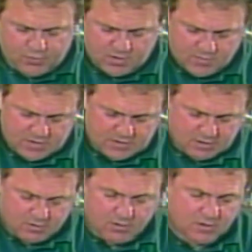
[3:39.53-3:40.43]
them in
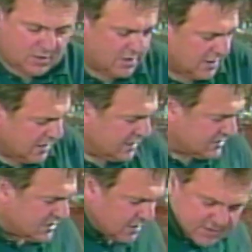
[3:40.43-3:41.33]
there.
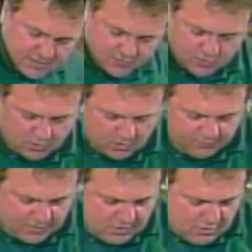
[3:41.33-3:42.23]
Let's cut this one
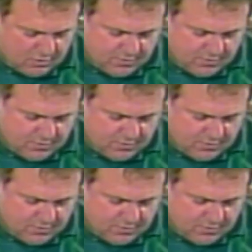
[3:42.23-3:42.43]
off here.